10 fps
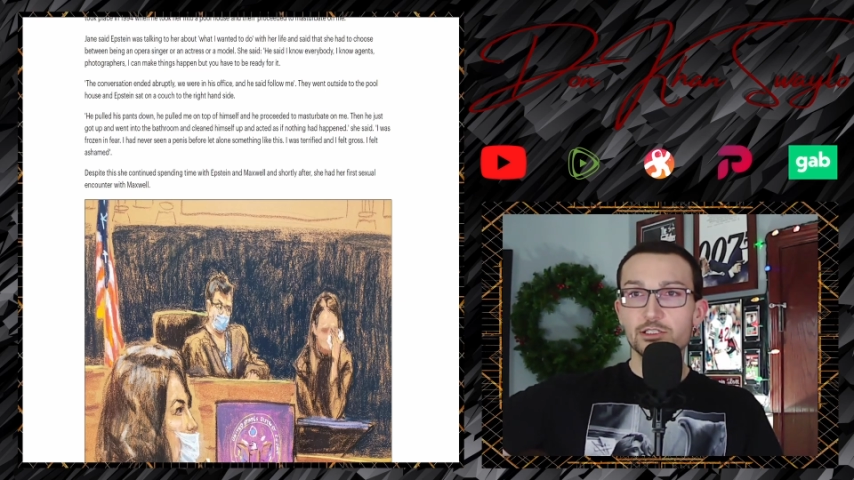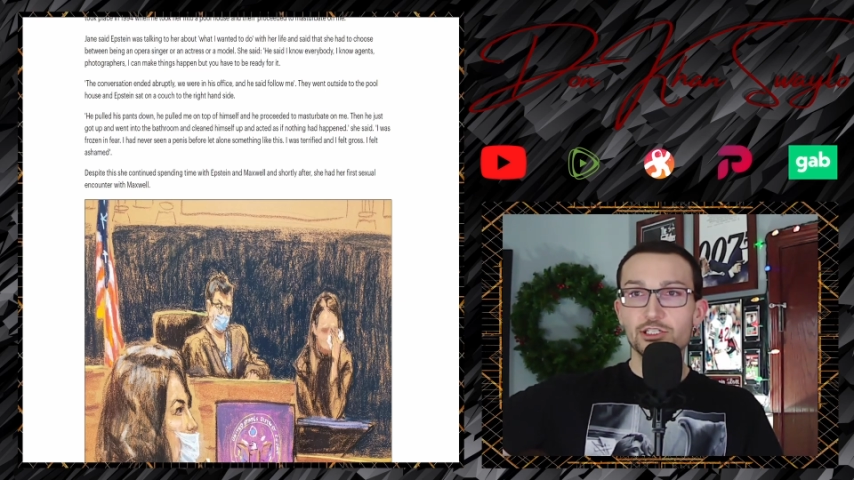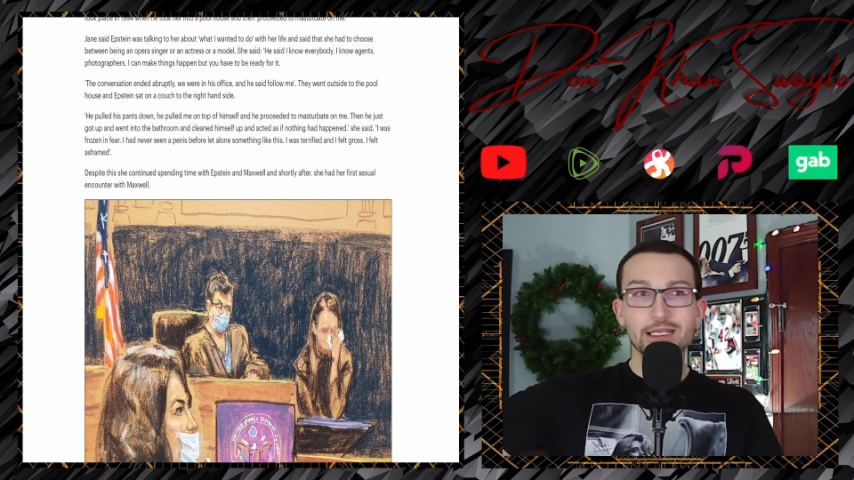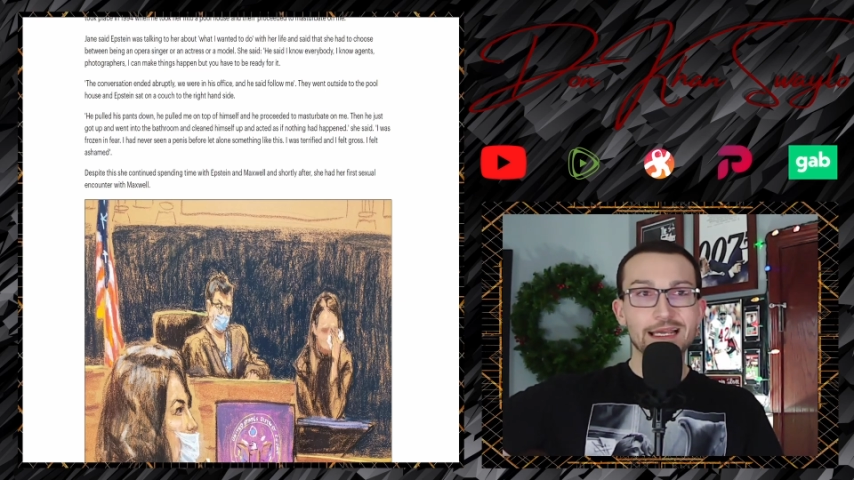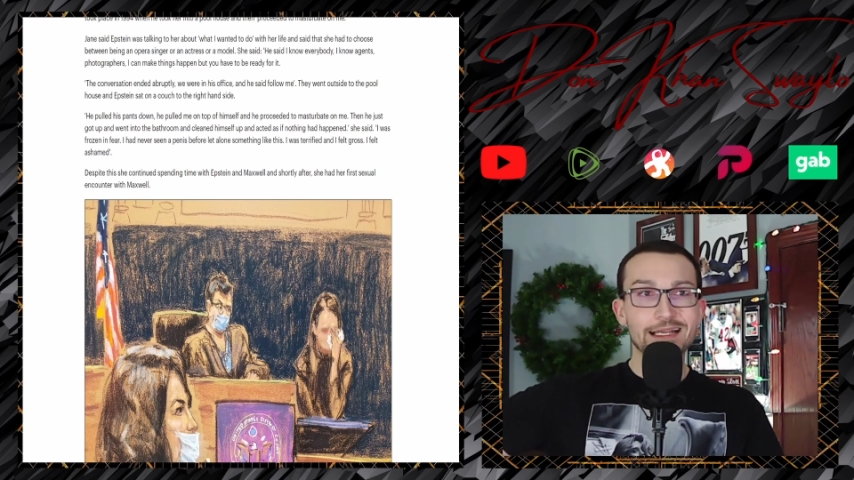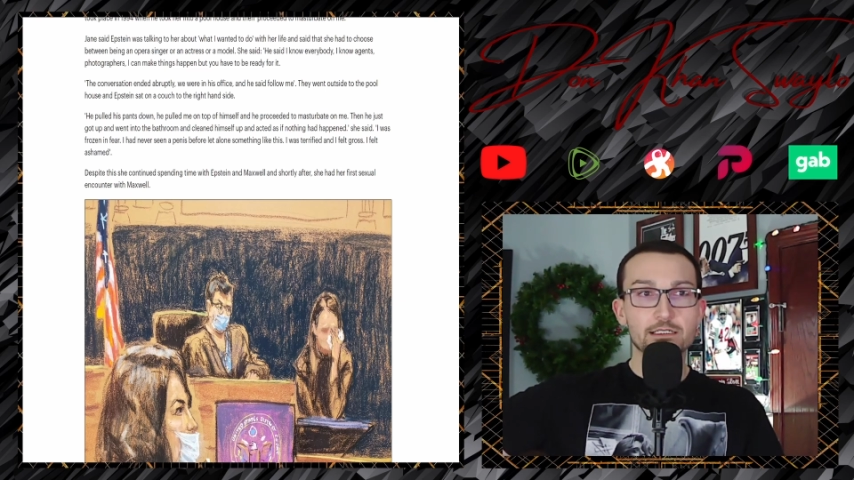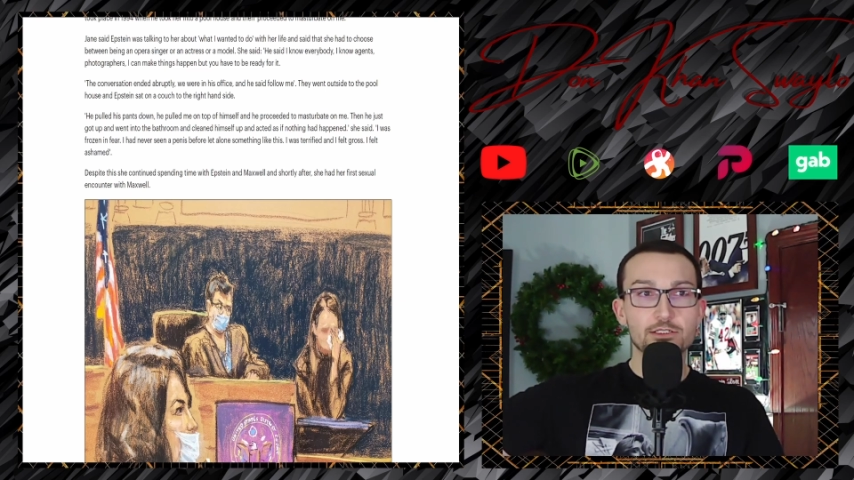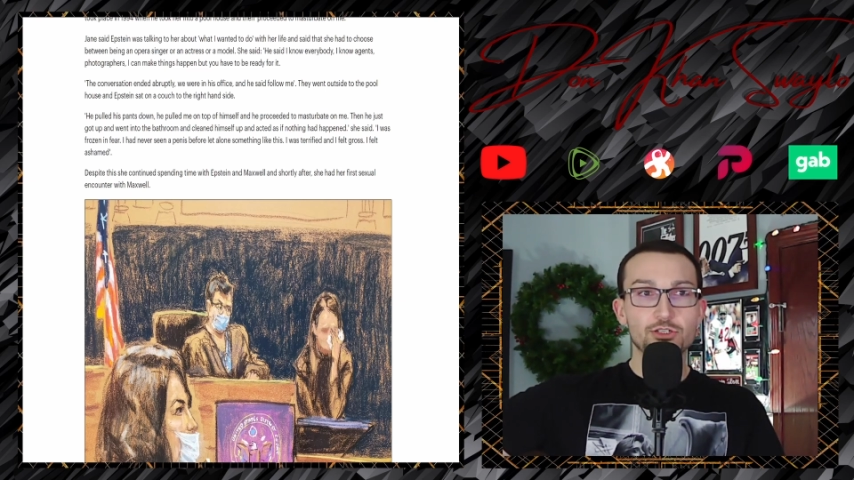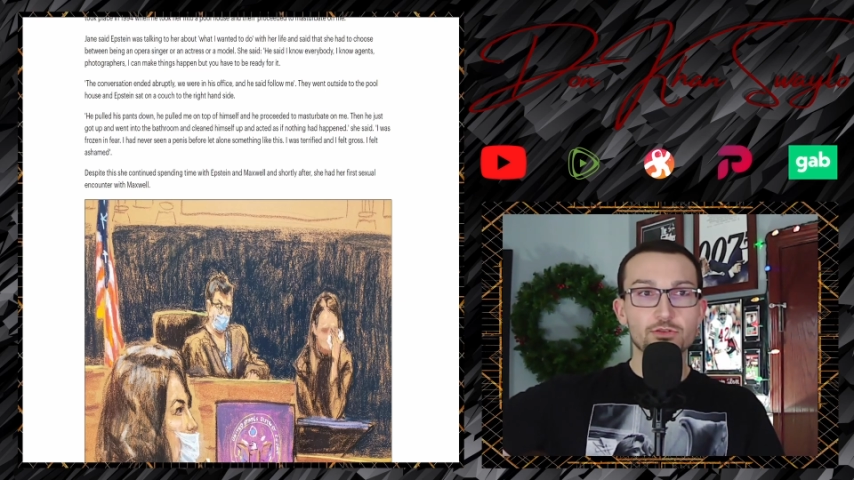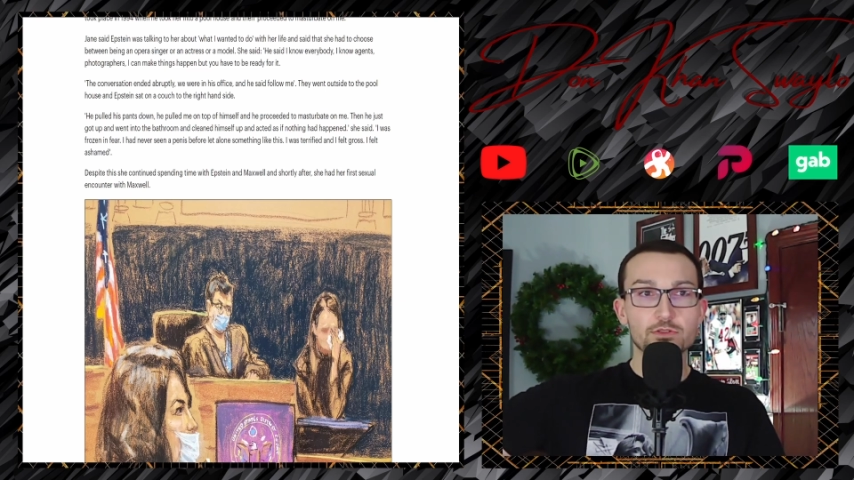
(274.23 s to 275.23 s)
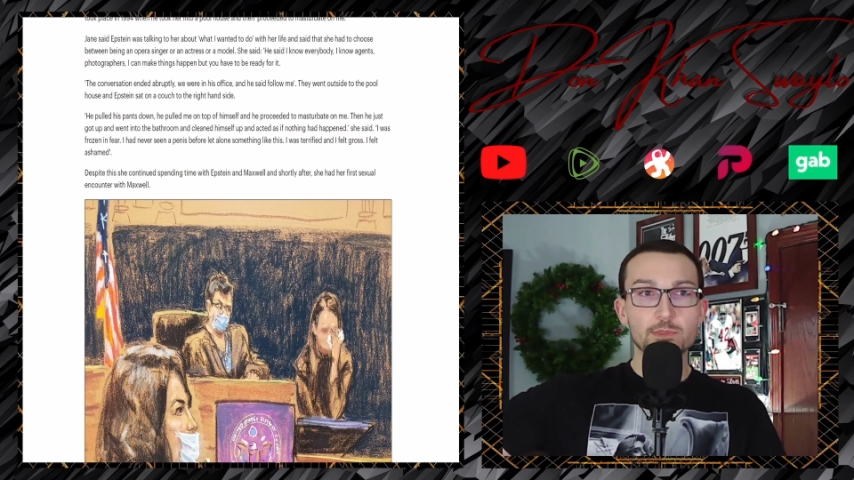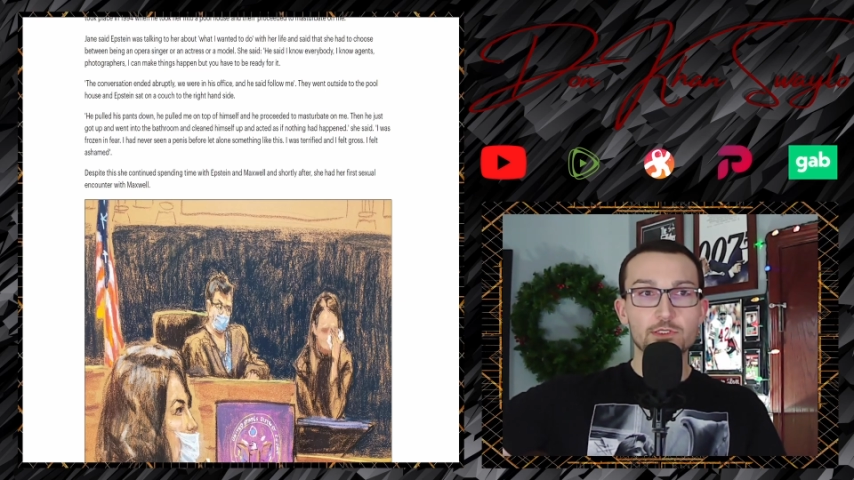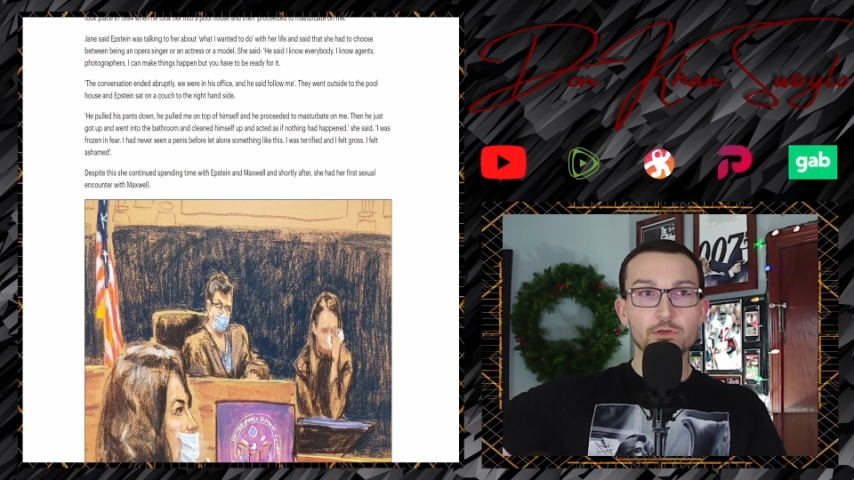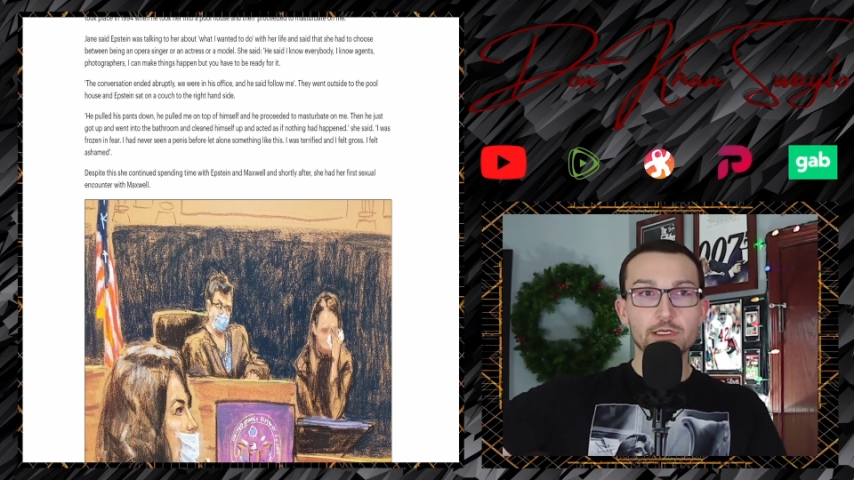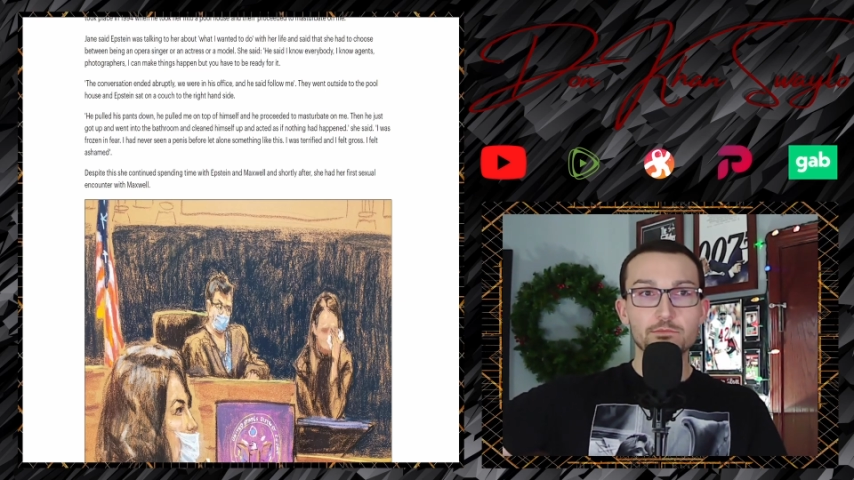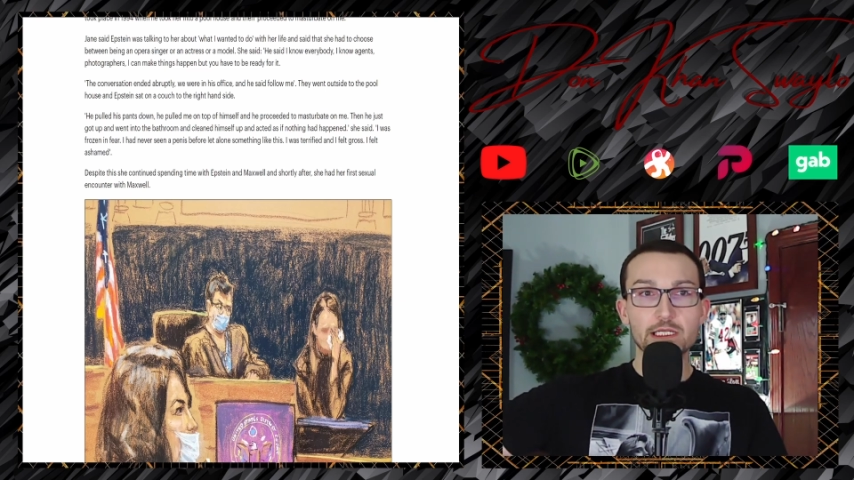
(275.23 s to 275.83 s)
she had to choose between